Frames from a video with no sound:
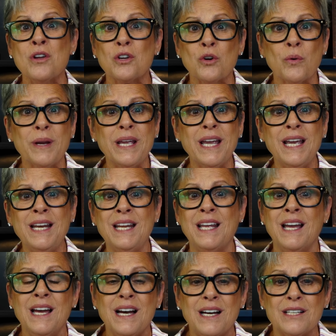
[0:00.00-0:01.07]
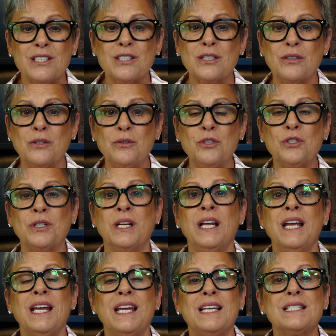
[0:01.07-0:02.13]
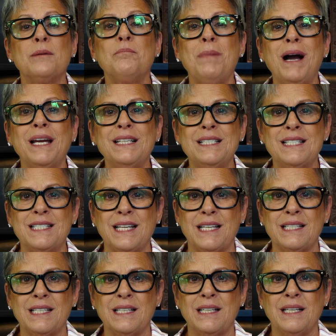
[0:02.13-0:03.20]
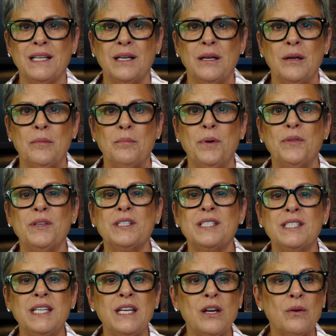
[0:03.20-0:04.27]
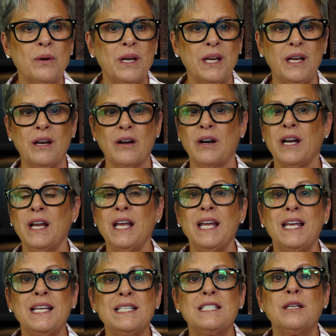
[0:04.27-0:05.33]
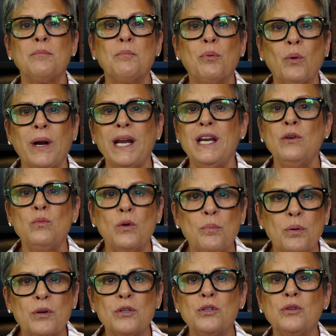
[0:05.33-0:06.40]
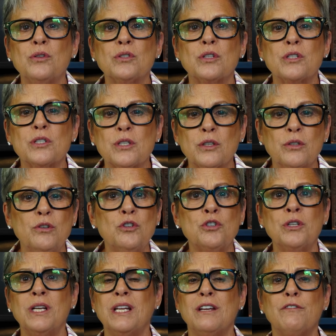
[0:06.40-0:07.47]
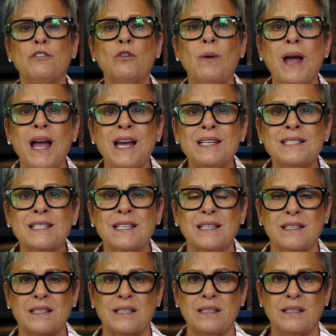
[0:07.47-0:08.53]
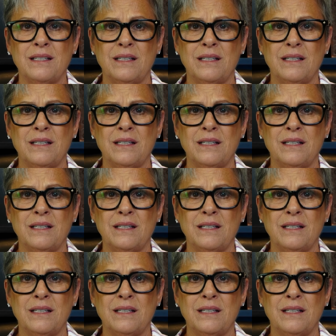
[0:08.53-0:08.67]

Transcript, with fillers: Creating a solution is a mindset. But the secret here is the brain will produce a solution if you ask it.